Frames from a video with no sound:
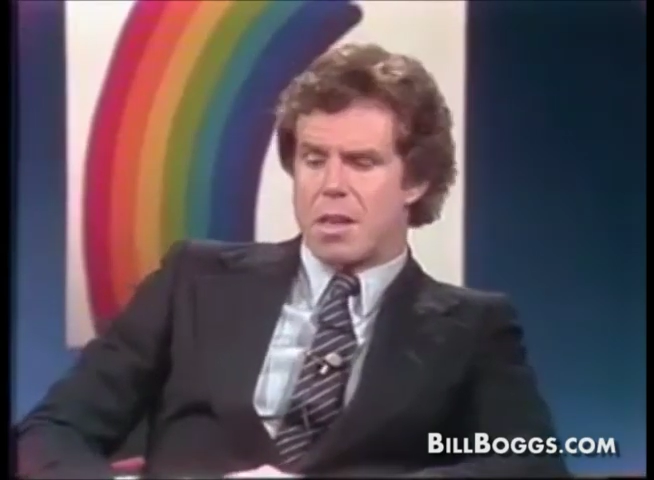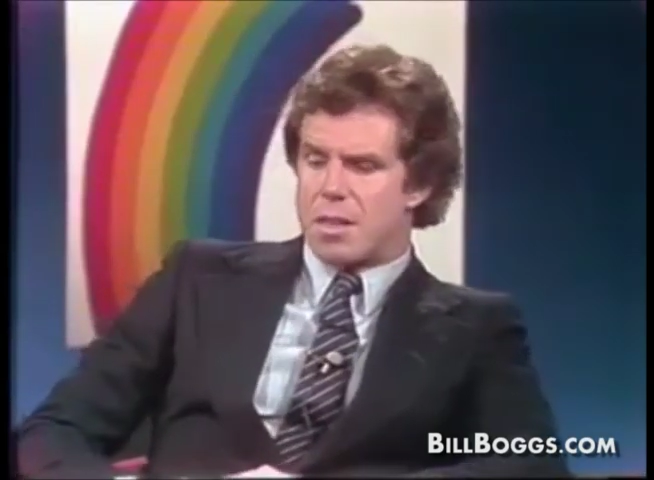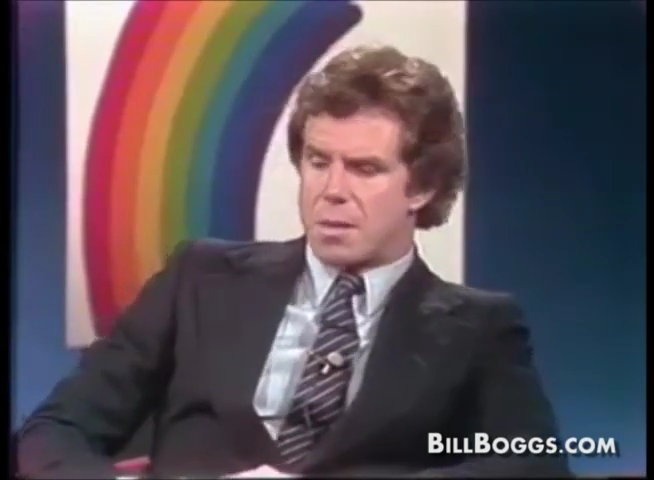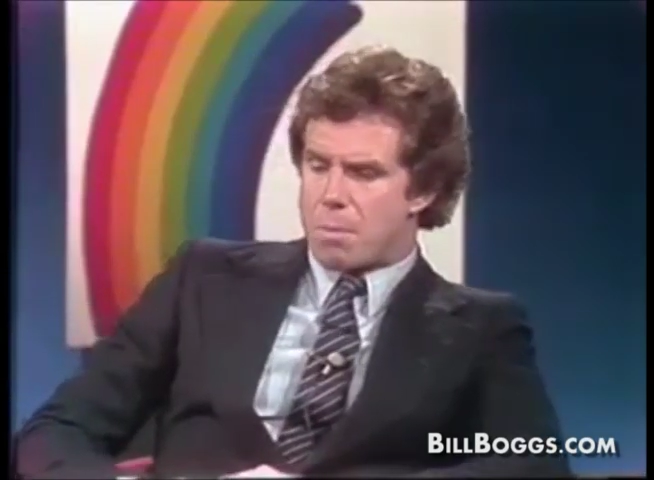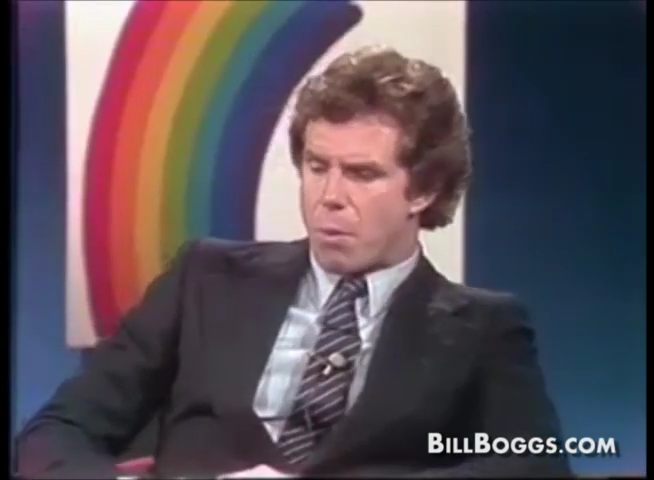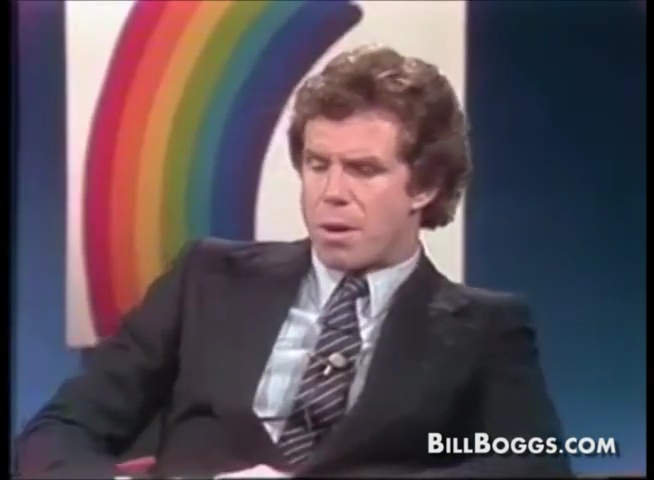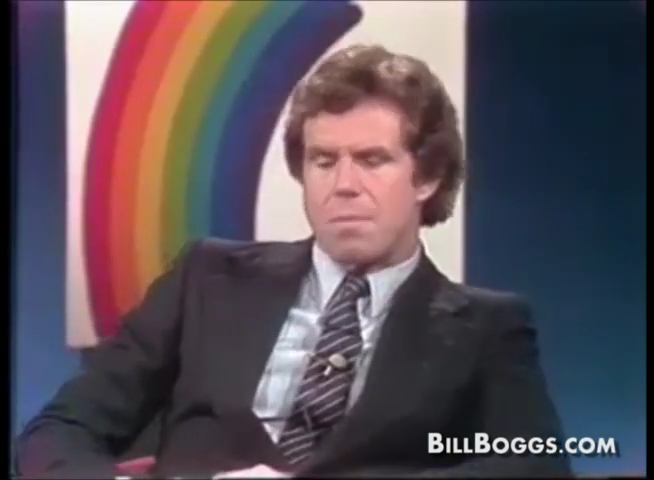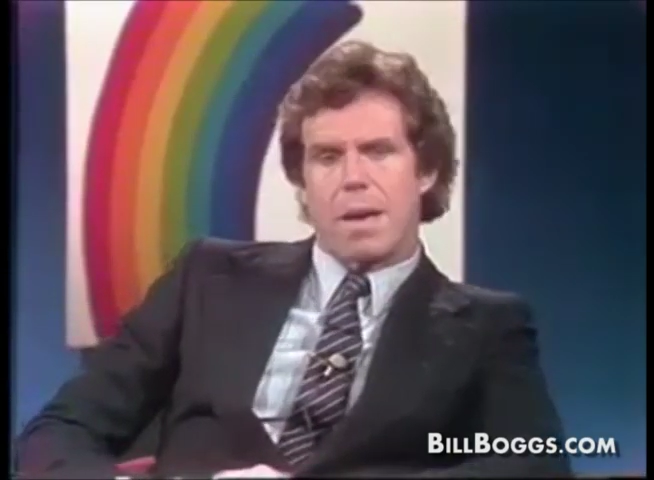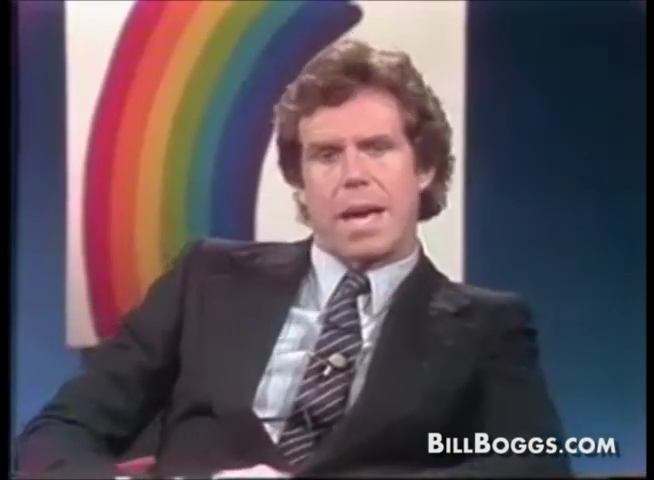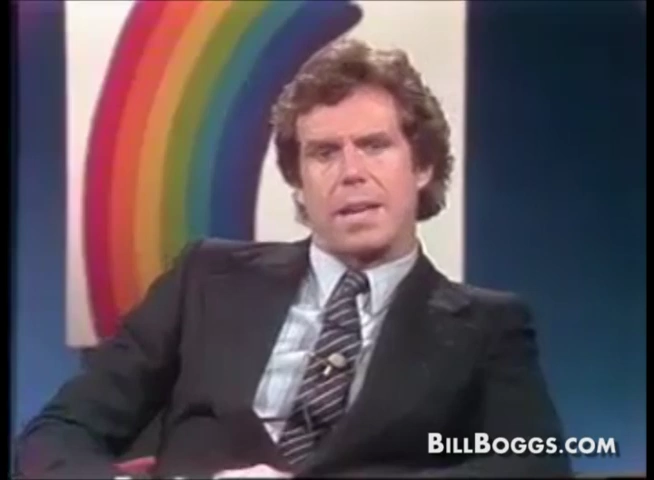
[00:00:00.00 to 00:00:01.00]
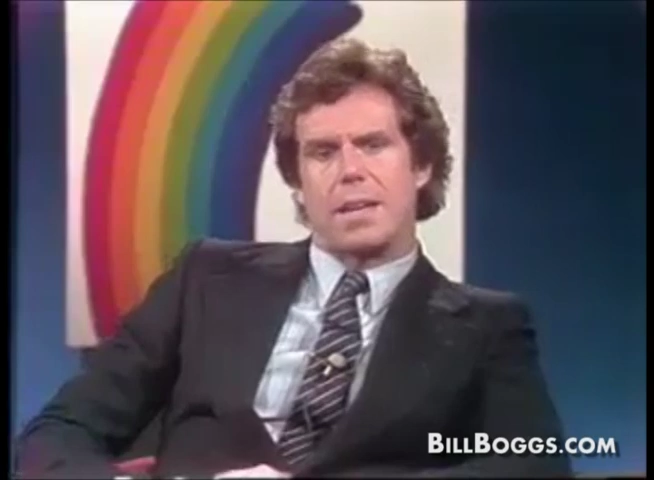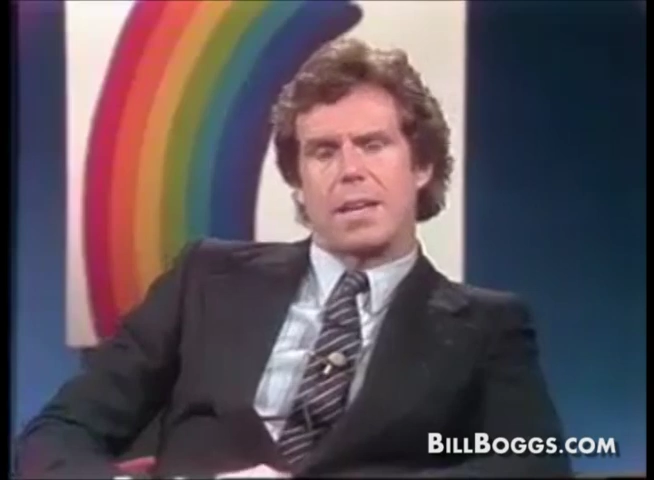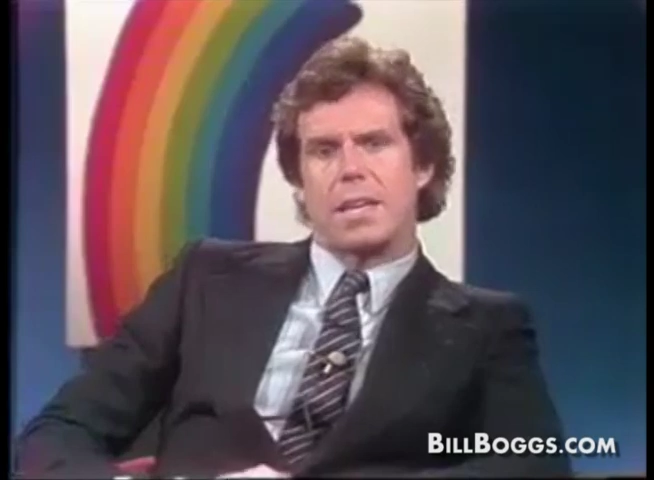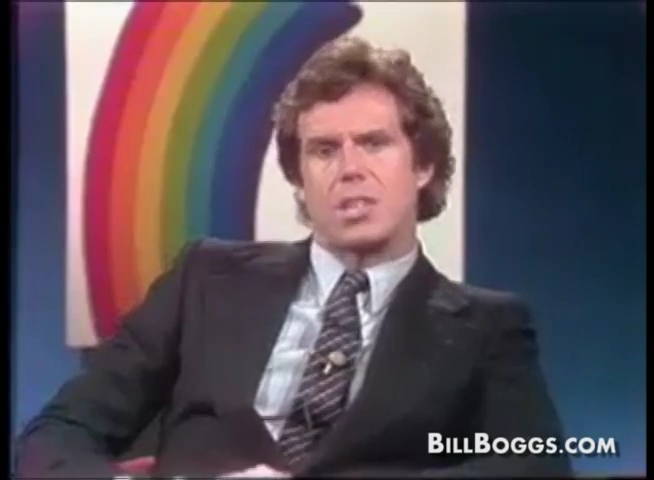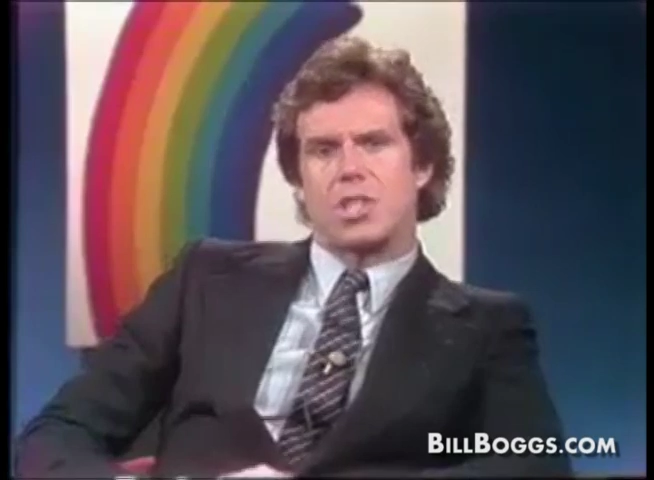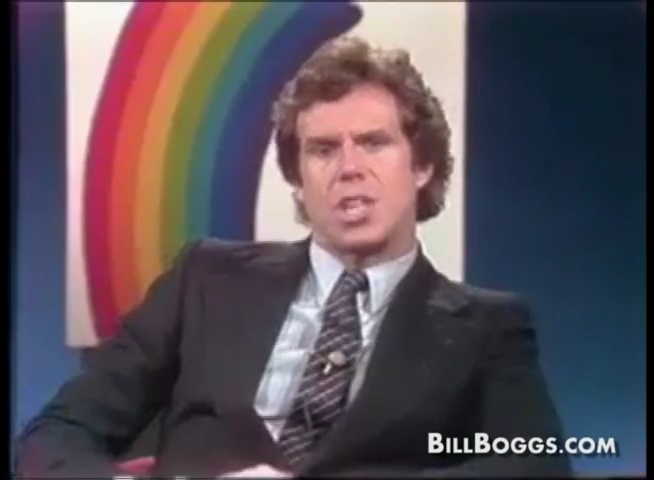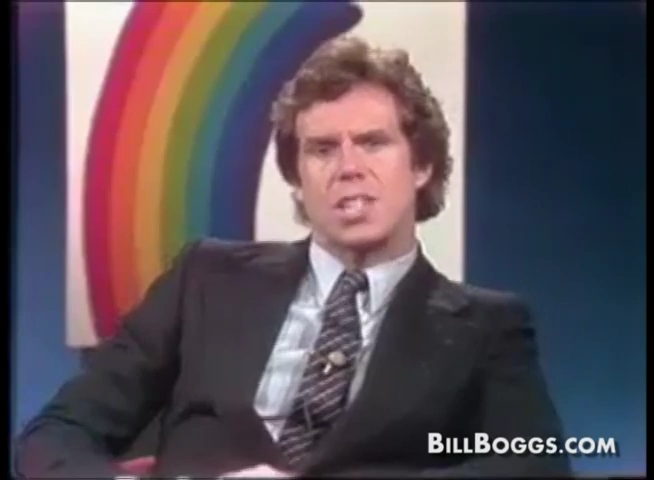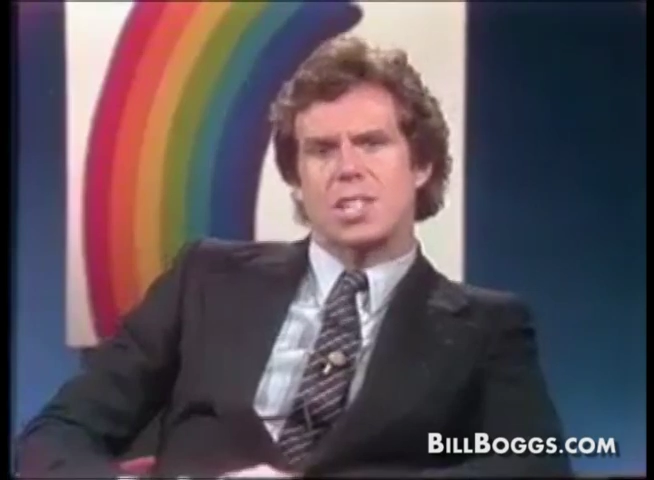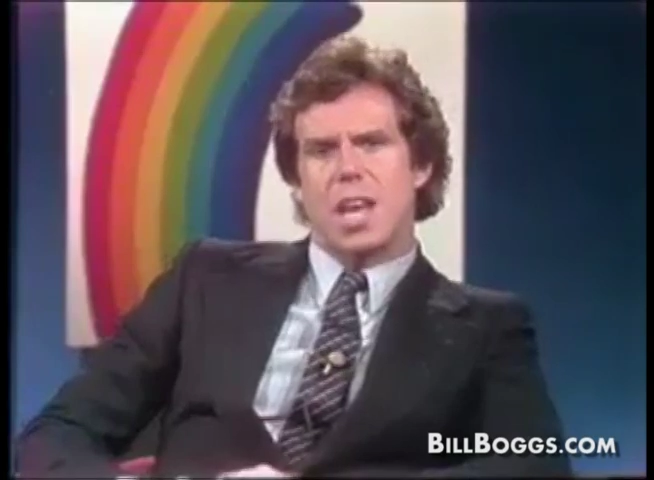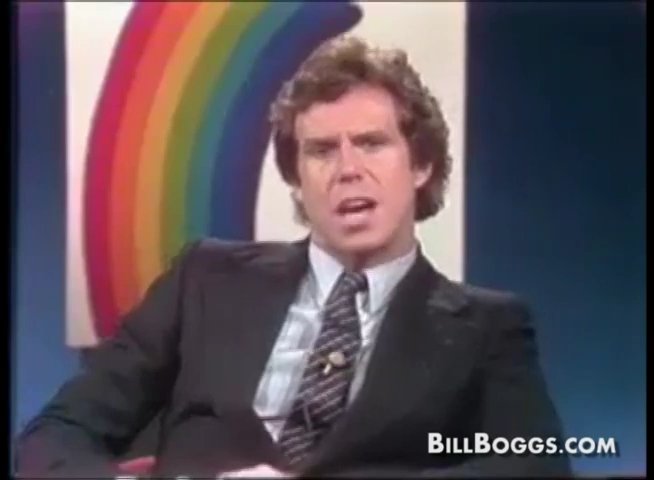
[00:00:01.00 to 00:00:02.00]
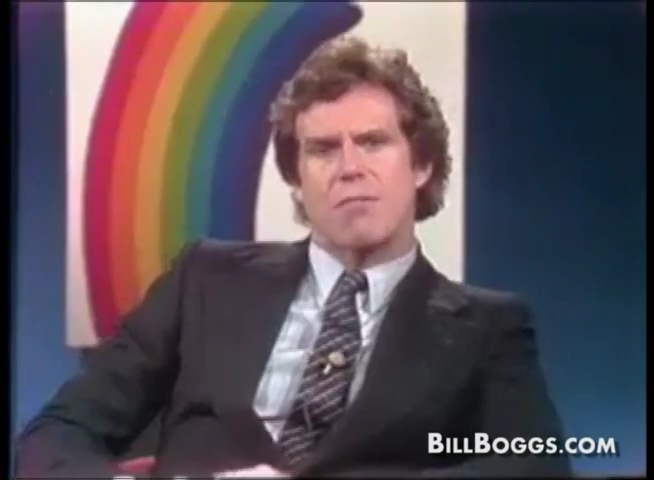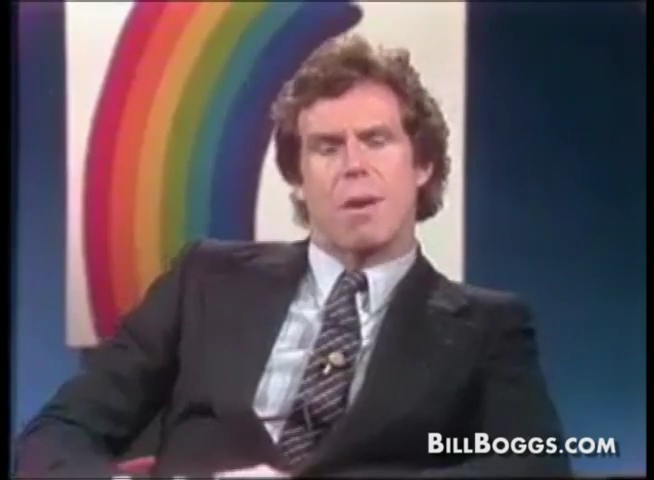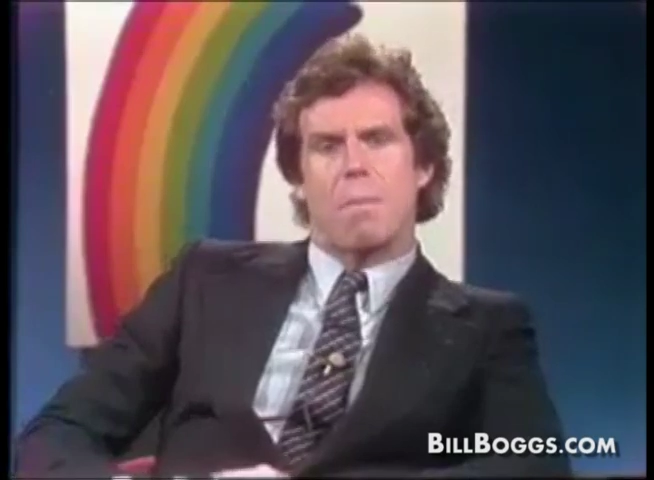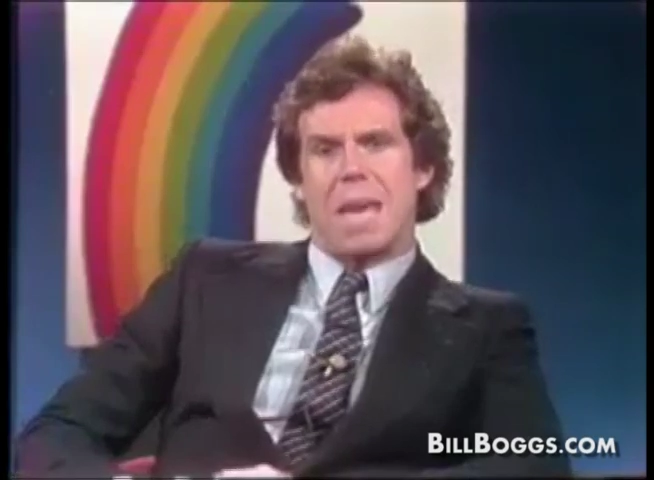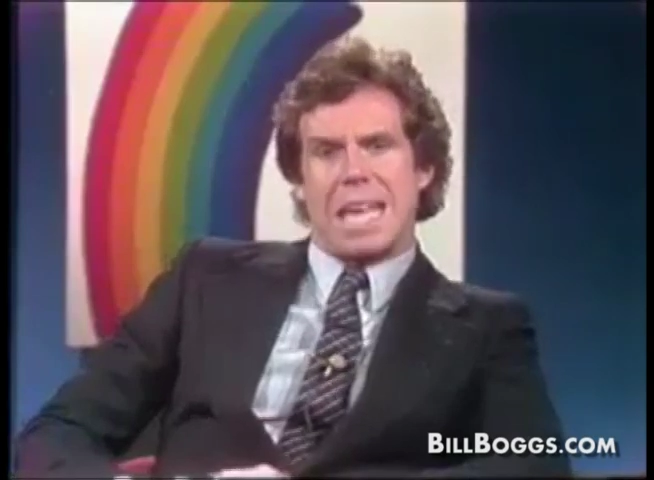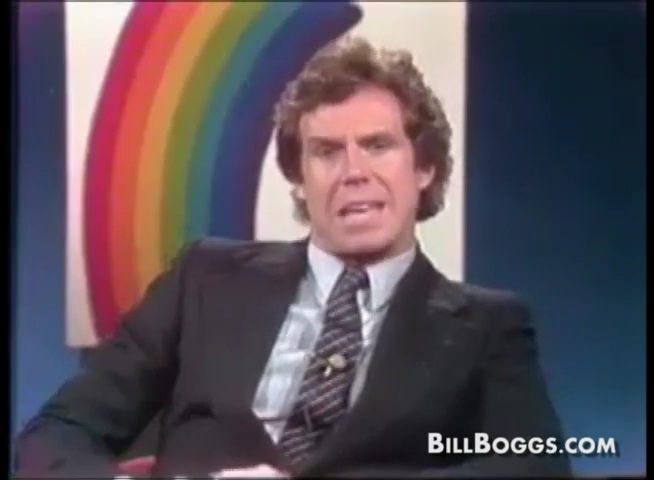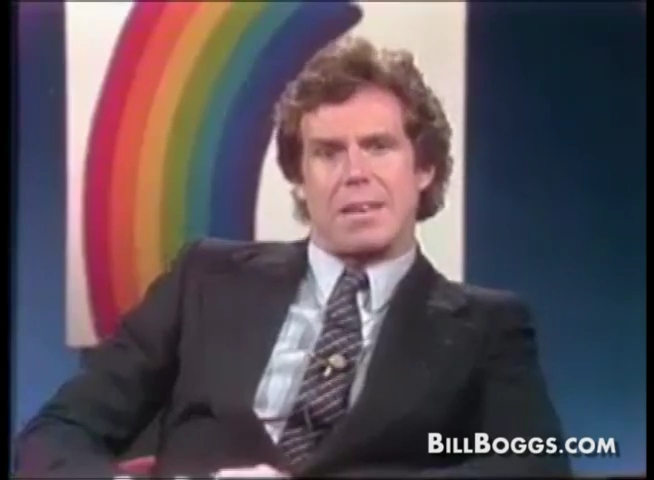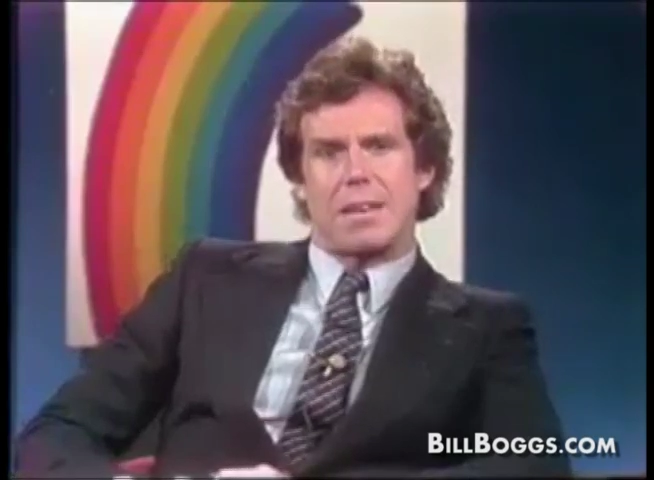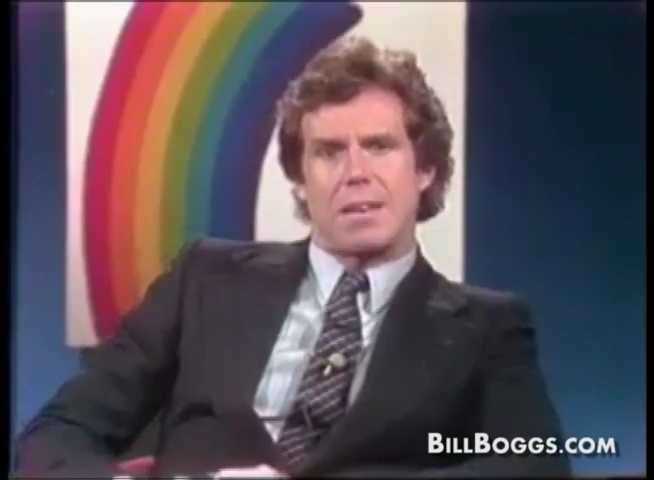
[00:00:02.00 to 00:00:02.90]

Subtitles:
The important man is Yitzhak Rabin,